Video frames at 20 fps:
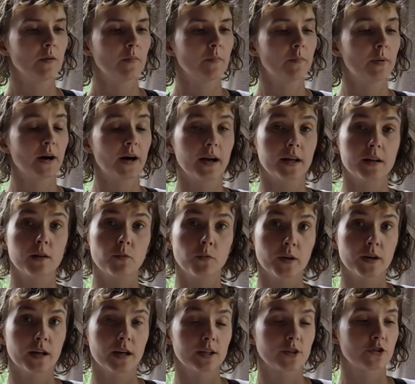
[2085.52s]
But
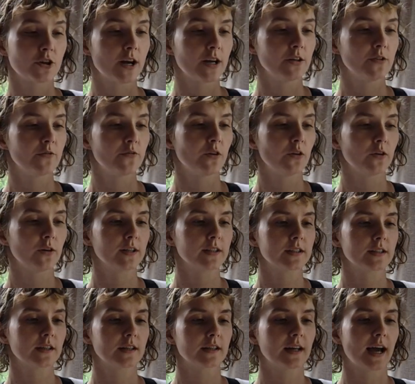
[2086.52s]
when I tried to focus
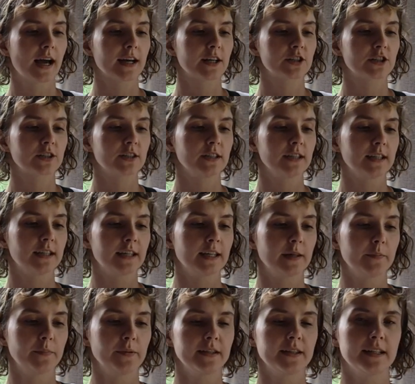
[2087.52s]
on actually
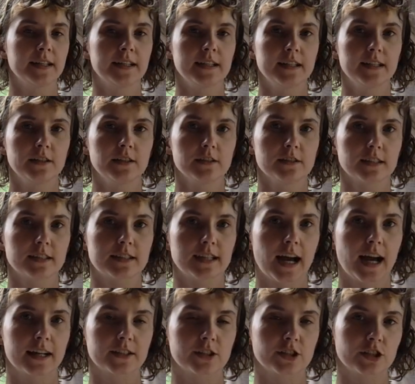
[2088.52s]
keeping the needles
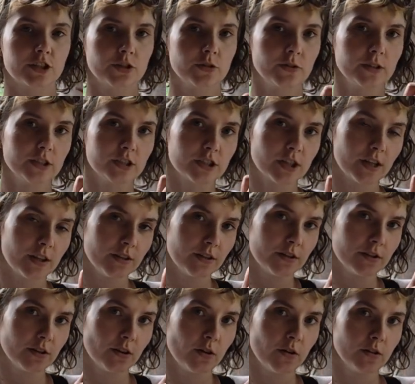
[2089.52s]
attached to each other
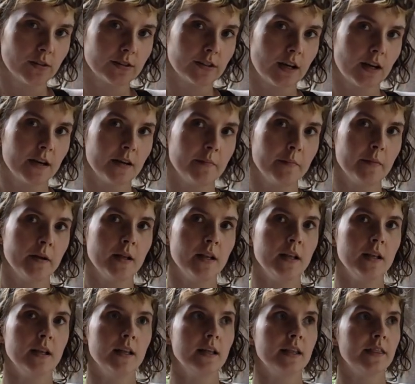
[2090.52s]
the whole time,
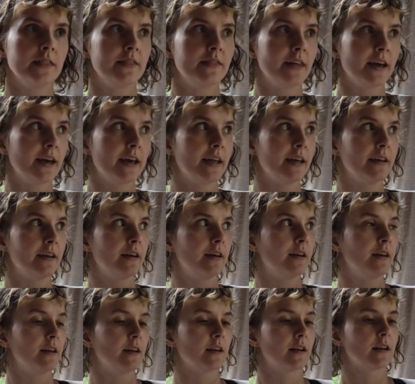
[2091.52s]
then
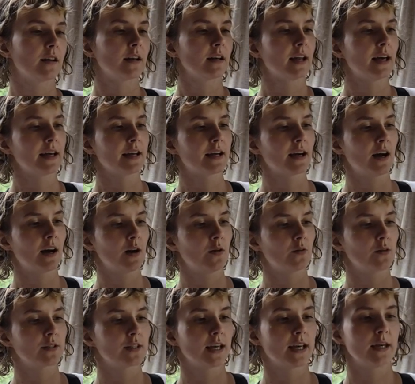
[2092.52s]
like I
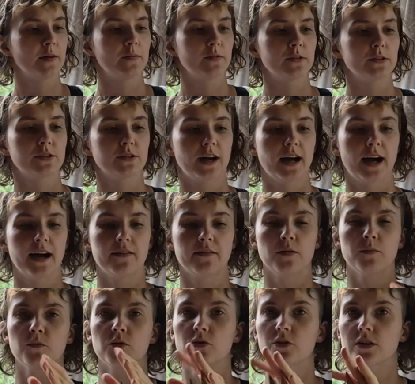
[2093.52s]
was able to have
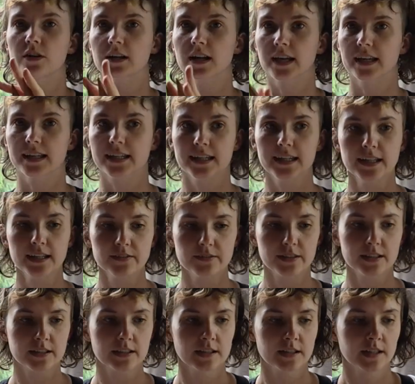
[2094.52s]
a more like
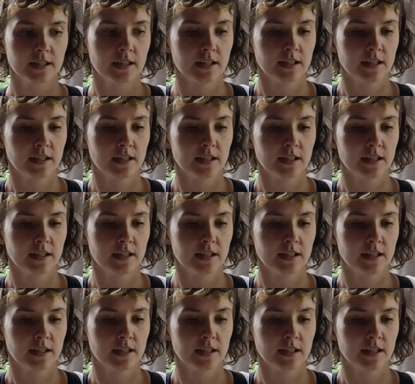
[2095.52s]
even